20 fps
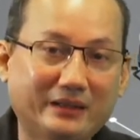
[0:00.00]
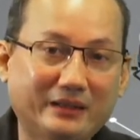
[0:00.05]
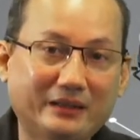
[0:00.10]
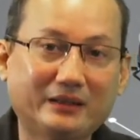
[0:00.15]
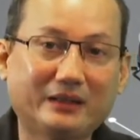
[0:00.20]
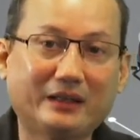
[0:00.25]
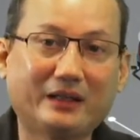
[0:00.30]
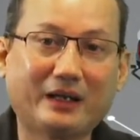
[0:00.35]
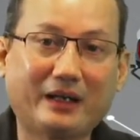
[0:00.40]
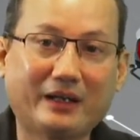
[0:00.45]

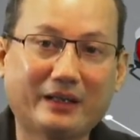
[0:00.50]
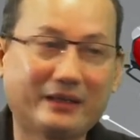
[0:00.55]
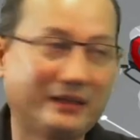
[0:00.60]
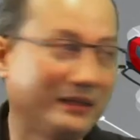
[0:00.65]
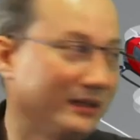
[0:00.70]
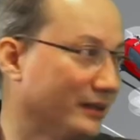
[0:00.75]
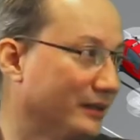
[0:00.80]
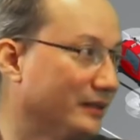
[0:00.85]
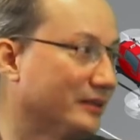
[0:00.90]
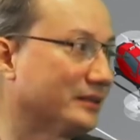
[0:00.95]
That I
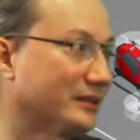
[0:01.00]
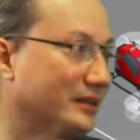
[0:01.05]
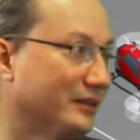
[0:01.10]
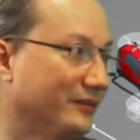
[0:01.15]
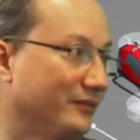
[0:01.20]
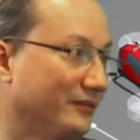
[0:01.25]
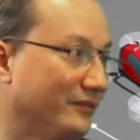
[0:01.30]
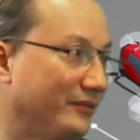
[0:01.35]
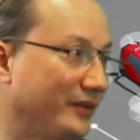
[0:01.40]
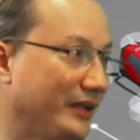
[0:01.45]
think is
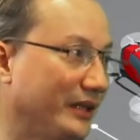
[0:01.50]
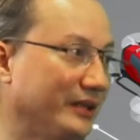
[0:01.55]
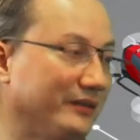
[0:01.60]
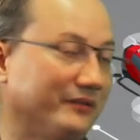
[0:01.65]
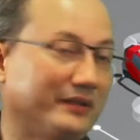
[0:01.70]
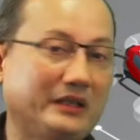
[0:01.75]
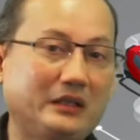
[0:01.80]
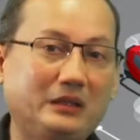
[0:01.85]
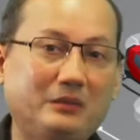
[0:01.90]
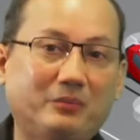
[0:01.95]
the very,
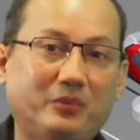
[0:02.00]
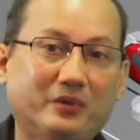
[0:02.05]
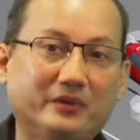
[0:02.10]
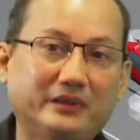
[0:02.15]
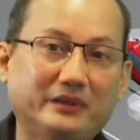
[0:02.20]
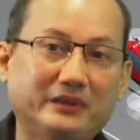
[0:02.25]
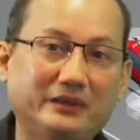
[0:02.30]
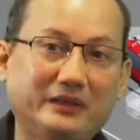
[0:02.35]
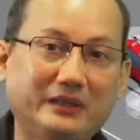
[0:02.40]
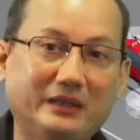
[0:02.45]
very
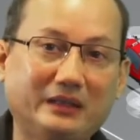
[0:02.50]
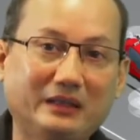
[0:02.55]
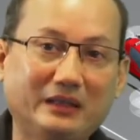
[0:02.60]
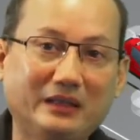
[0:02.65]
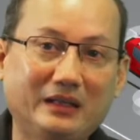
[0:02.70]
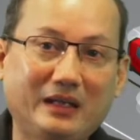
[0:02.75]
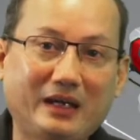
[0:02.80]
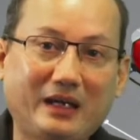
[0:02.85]
important thing.